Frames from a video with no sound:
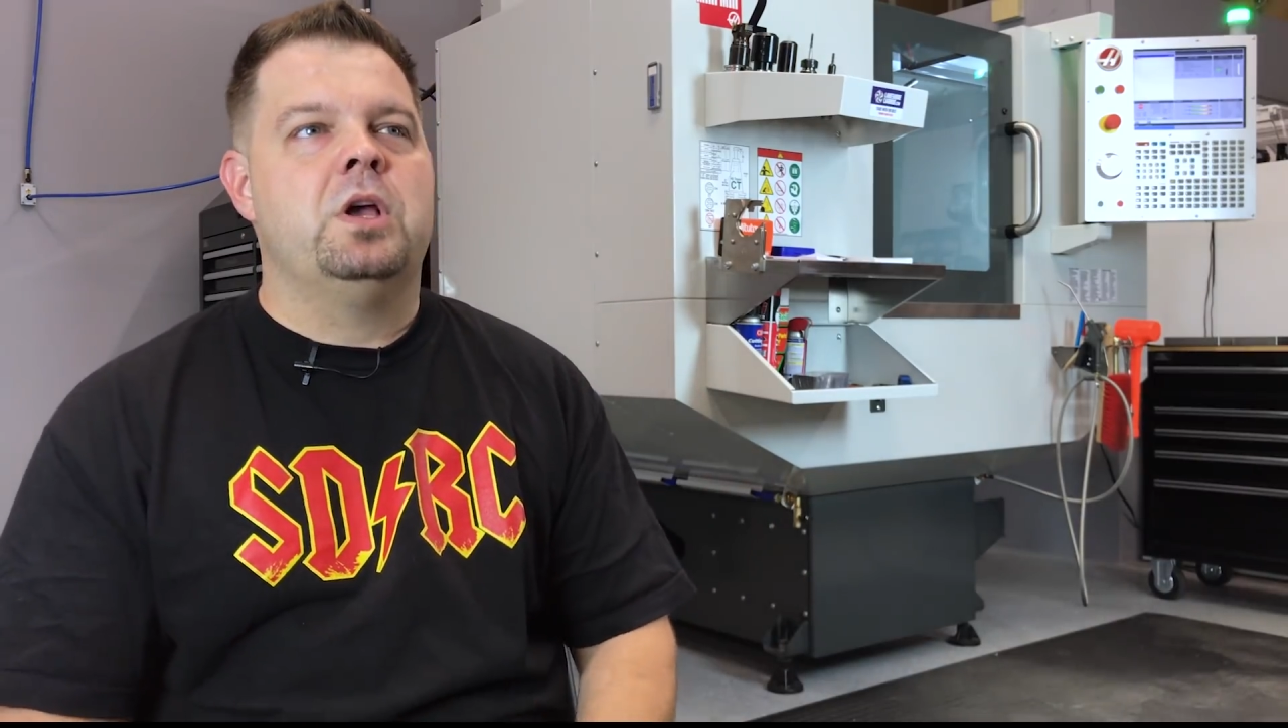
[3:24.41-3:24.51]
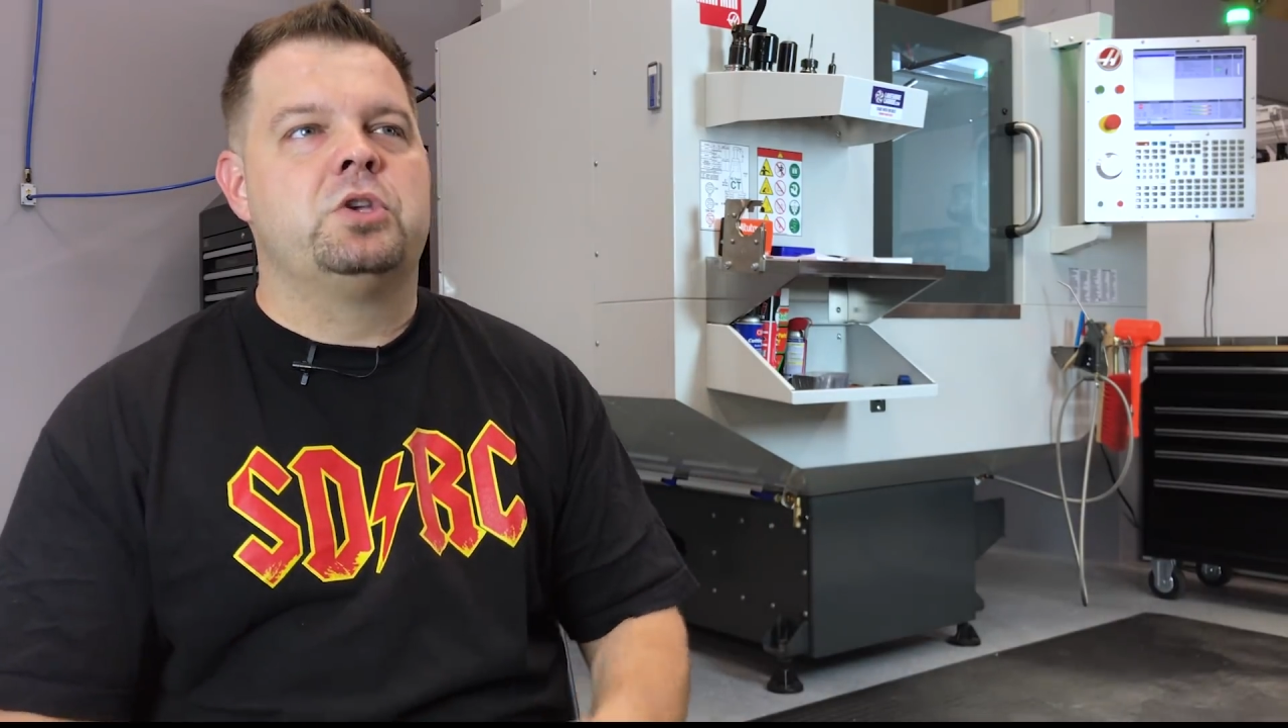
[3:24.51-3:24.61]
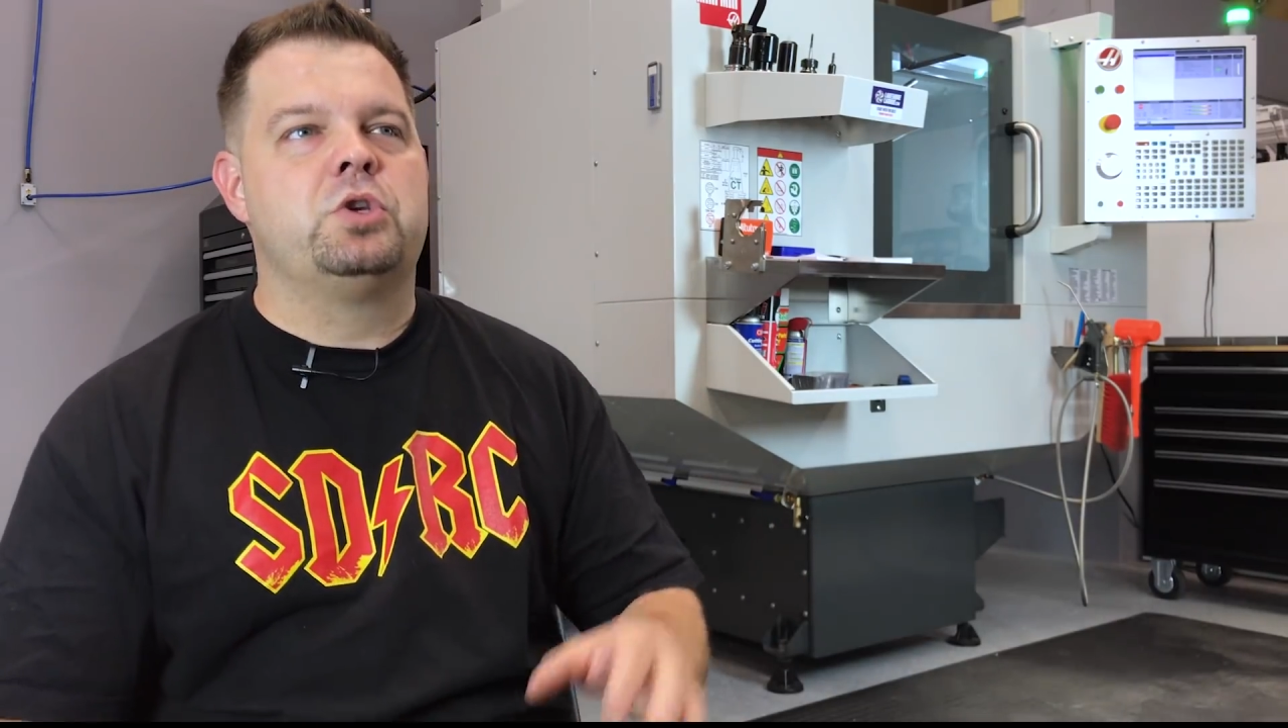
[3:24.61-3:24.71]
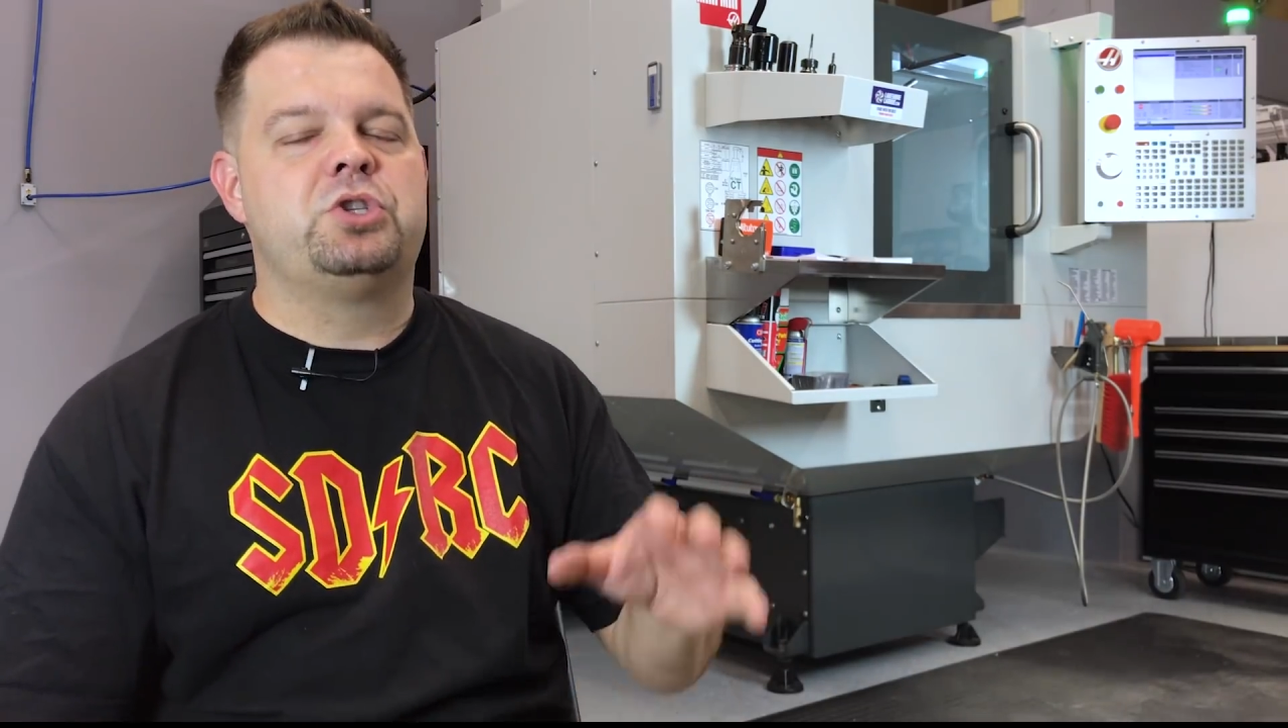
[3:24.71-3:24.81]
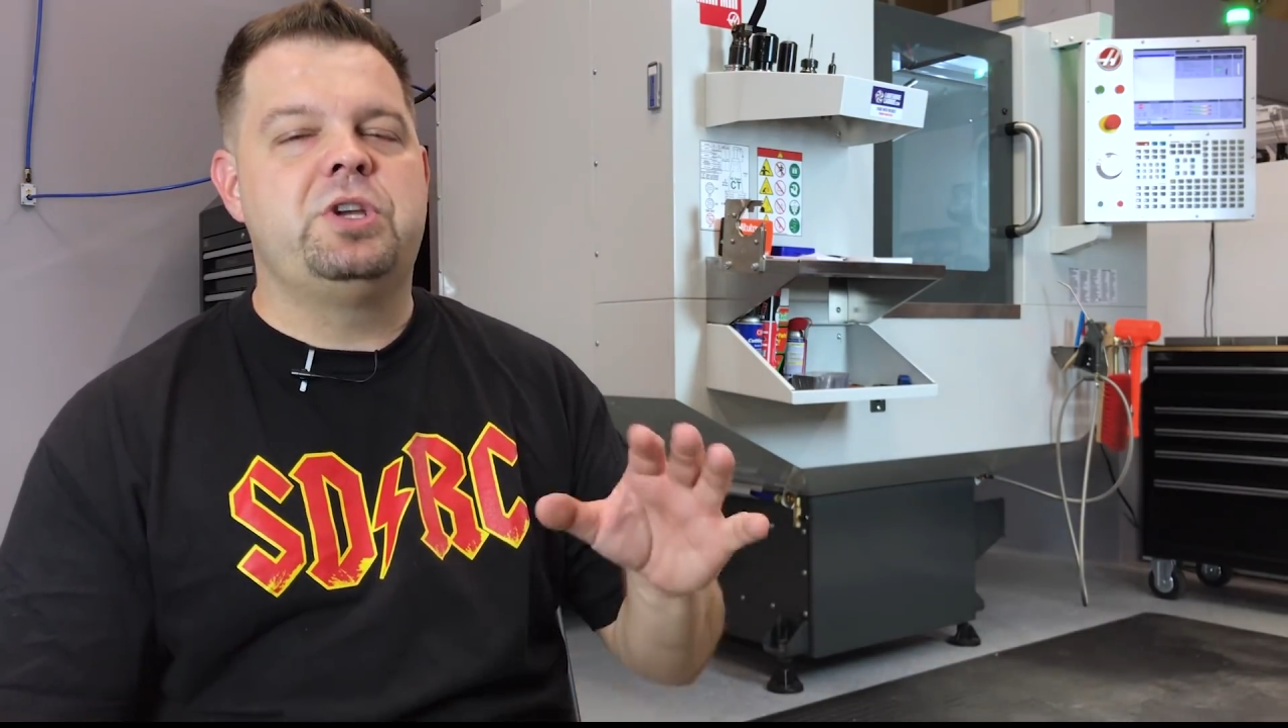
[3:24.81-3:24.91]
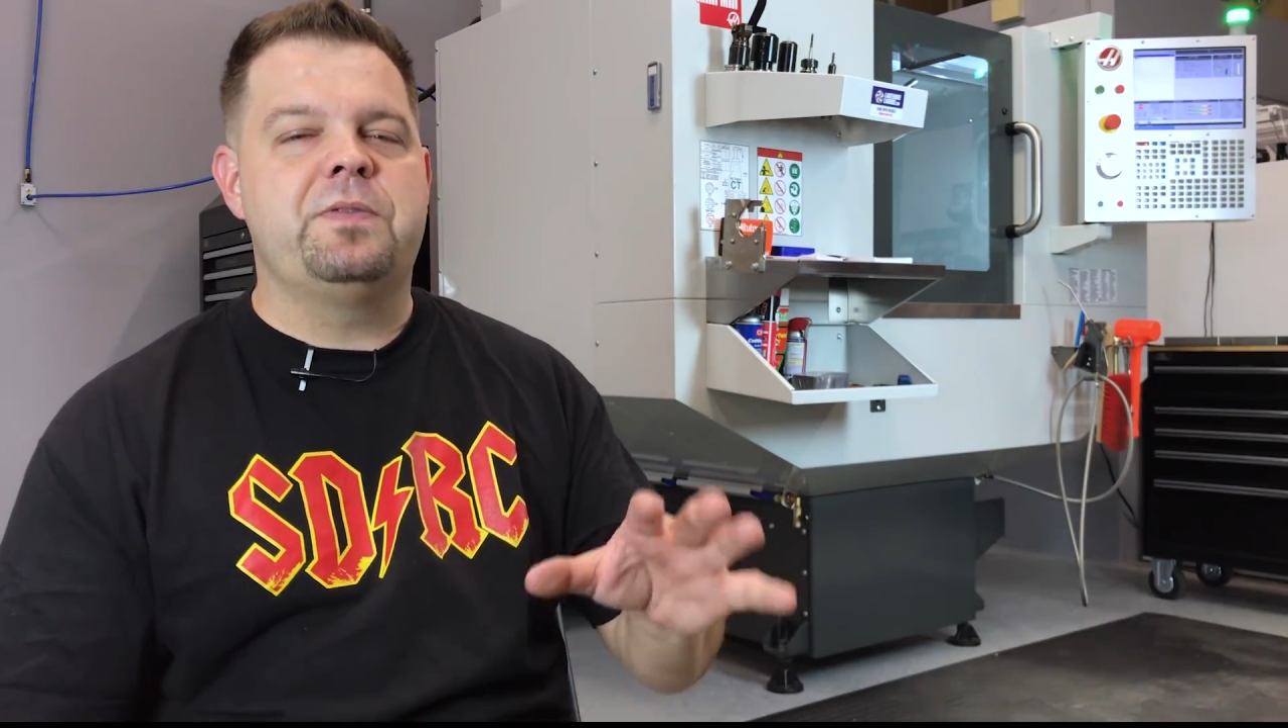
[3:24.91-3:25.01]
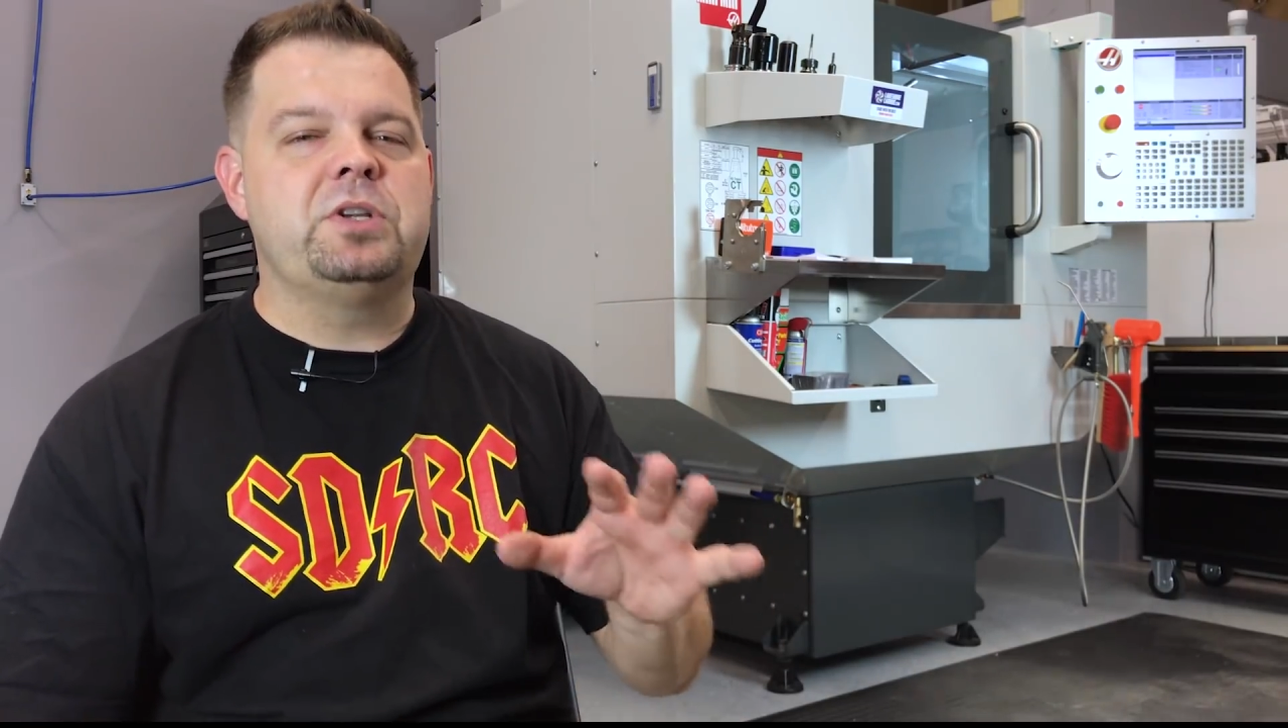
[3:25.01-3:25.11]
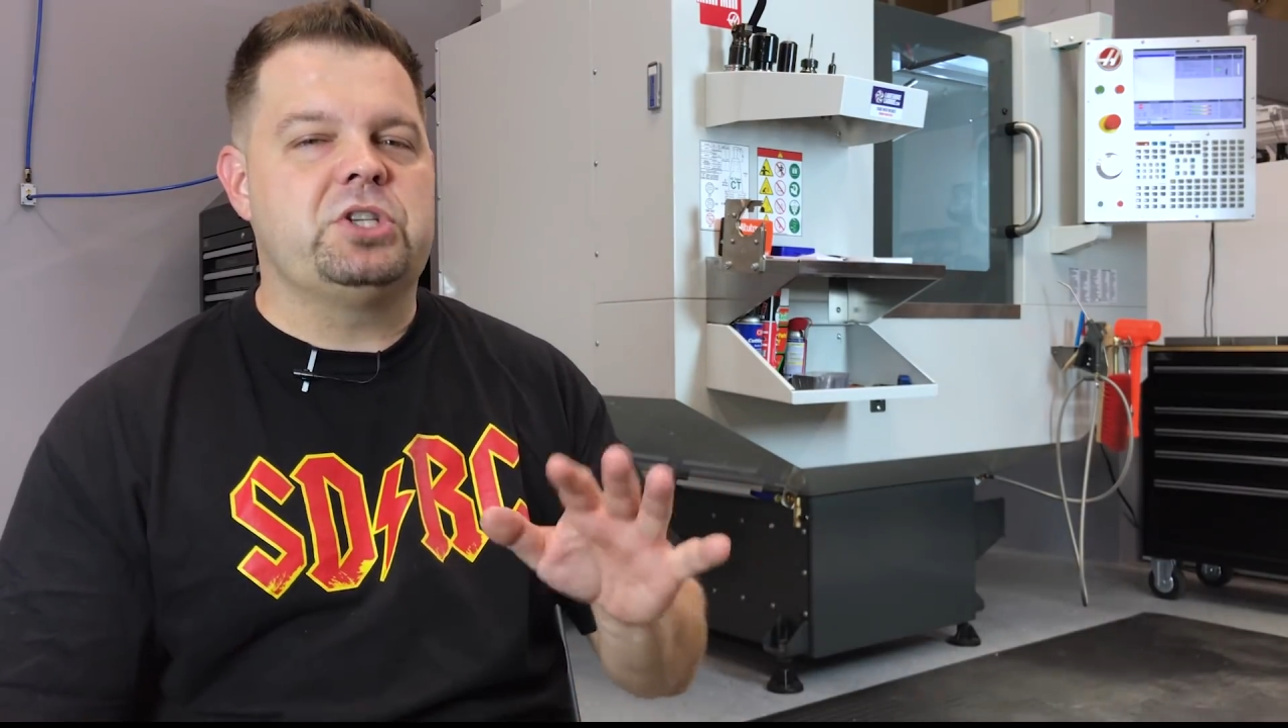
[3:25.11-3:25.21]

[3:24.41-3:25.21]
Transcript: so there's different